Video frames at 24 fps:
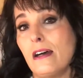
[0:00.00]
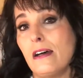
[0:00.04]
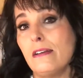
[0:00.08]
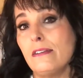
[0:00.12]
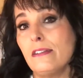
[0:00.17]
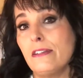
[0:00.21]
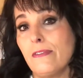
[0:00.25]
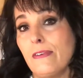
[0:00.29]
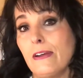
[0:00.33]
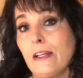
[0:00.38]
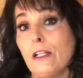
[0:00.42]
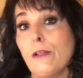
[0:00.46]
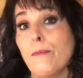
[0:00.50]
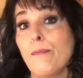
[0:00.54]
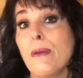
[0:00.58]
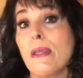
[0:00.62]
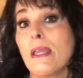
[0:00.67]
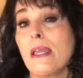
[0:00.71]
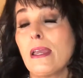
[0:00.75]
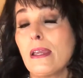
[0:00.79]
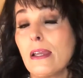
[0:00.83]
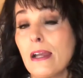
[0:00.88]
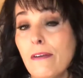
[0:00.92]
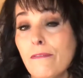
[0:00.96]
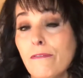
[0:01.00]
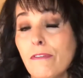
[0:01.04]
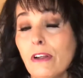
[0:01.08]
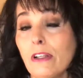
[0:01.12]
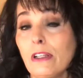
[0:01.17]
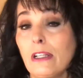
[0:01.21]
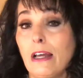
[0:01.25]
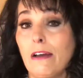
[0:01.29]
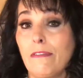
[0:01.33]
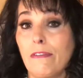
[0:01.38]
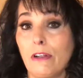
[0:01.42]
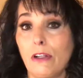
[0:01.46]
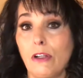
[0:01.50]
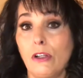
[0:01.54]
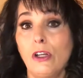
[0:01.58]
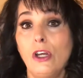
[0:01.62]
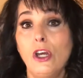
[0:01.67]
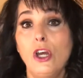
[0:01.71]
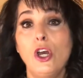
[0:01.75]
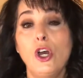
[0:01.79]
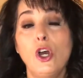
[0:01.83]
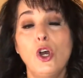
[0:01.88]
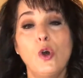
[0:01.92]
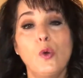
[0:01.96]
developing a comfort level
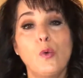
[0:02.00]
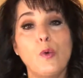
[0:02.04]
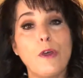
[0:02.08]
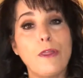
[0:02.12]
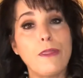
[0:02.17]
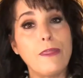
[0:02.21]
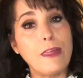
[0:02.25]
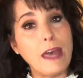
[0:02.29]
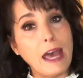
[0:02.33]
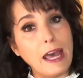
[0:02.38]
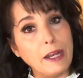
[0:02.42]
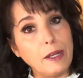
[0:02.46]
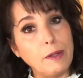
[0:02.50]
with that